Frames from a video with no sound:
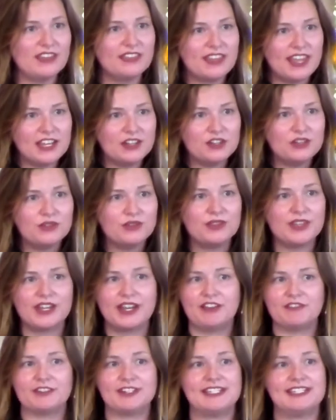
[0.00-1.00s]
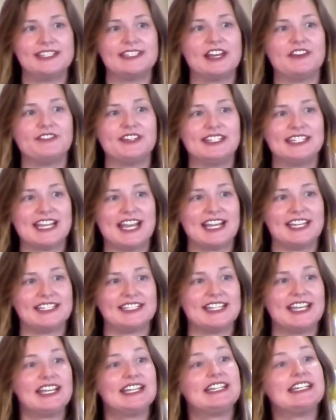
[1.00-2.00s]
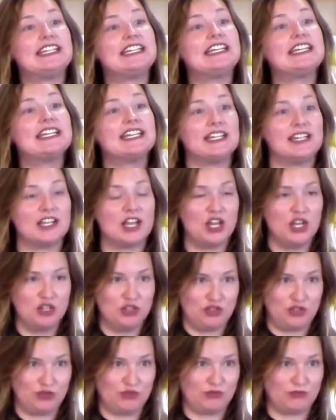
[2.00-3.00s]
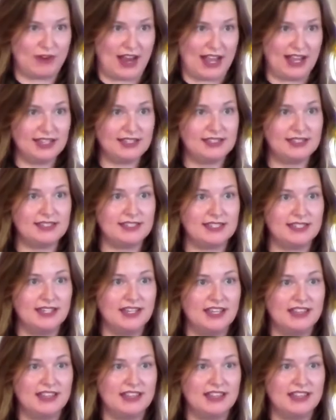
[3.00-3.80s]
they knew that every seven days they needed to rest.